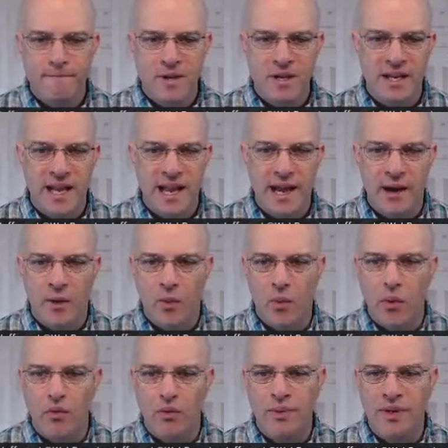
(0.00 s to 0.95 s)
Now,
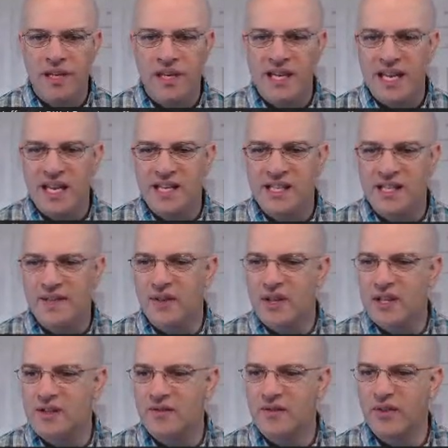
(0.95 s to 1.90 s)
what would be neat is if
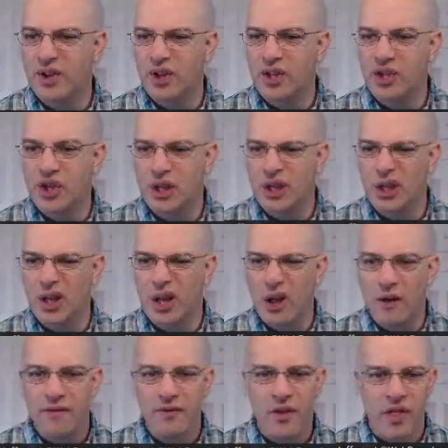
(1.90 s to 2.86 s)
this village
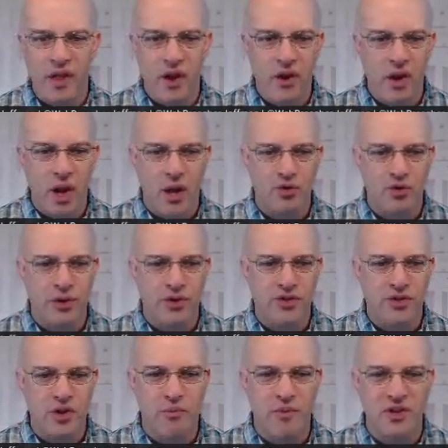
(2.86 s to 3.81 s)
loved their country
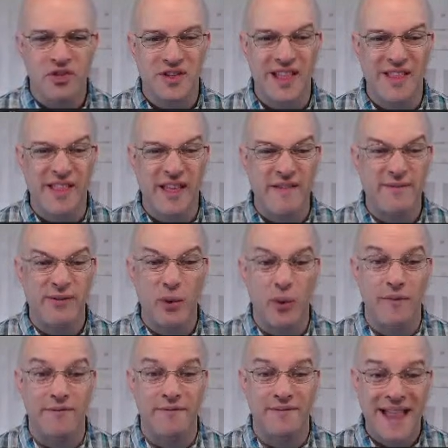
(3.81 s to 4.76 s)
so much that they flew
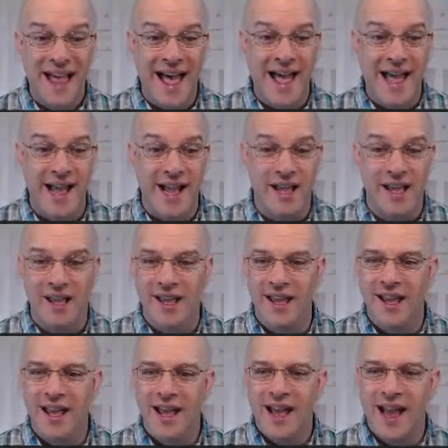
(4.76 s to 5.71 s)
a flag
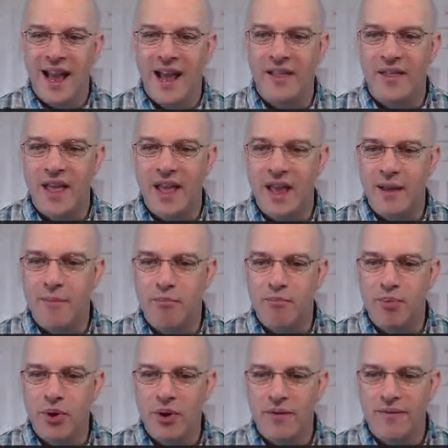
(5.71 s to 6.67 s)
and they
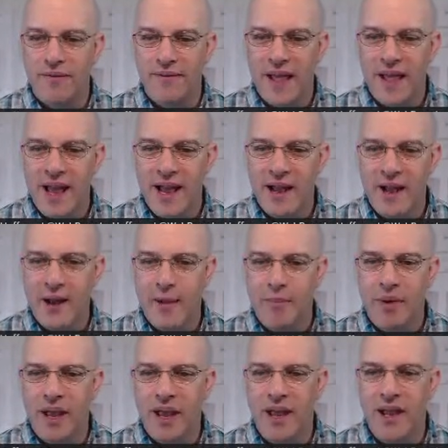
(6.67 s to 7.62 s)
put a flag
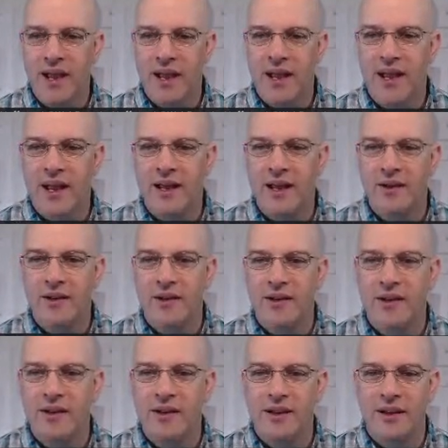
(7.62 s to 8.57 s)
up and
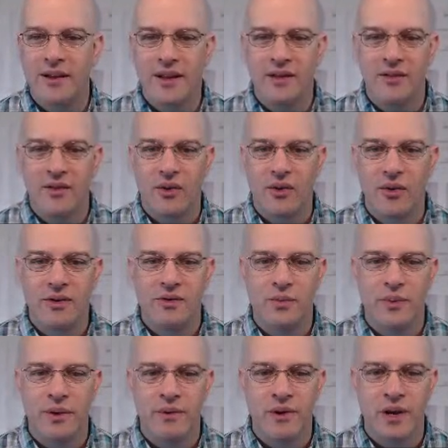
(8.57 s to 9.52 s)
it told us
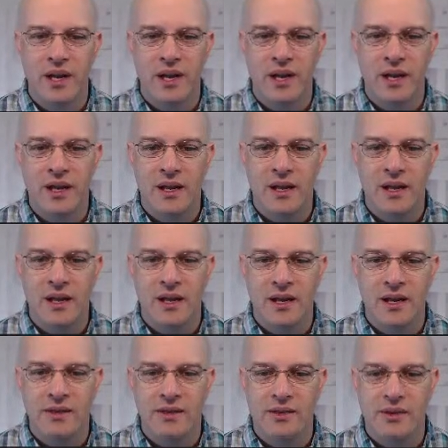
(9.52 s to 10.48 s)
we were in
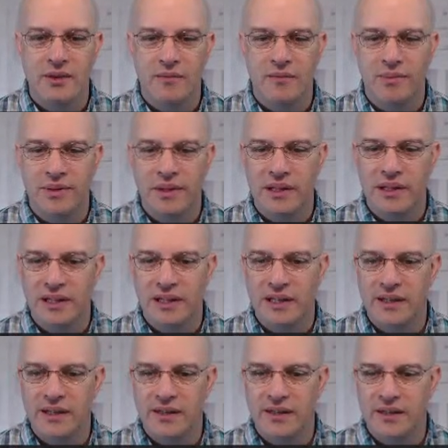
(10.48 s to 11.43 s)
a certain
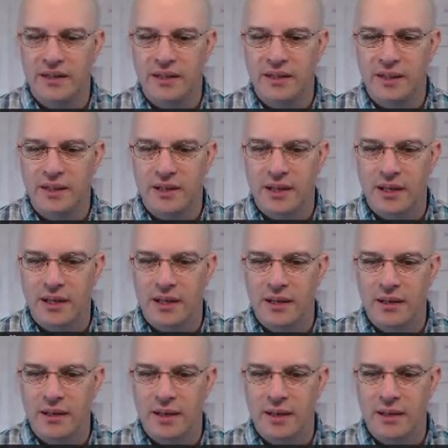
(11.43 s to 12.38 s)
place.
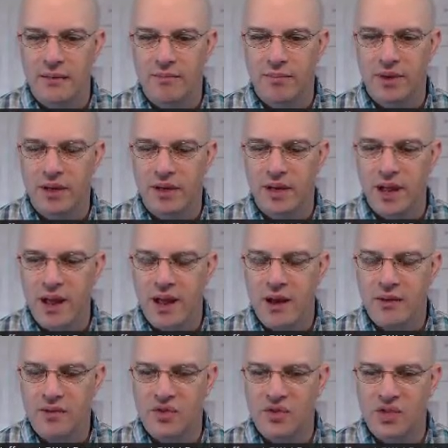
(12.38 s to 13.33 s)
But I
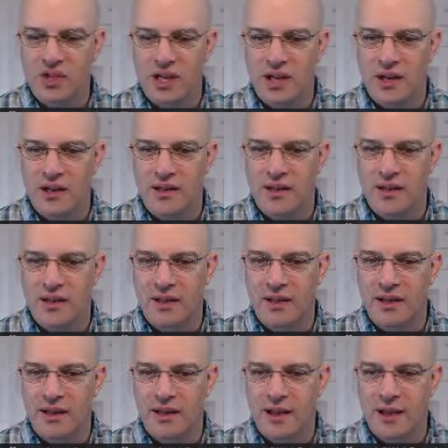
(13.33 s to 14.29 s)
don't see anything
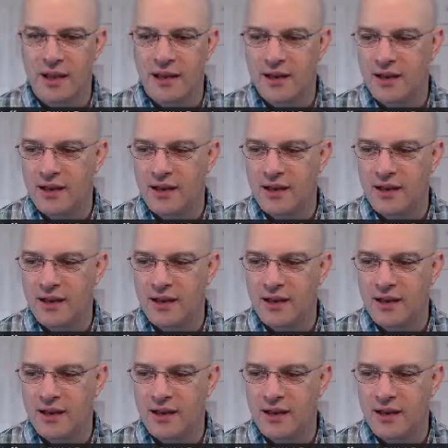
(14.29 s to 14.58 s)
like that.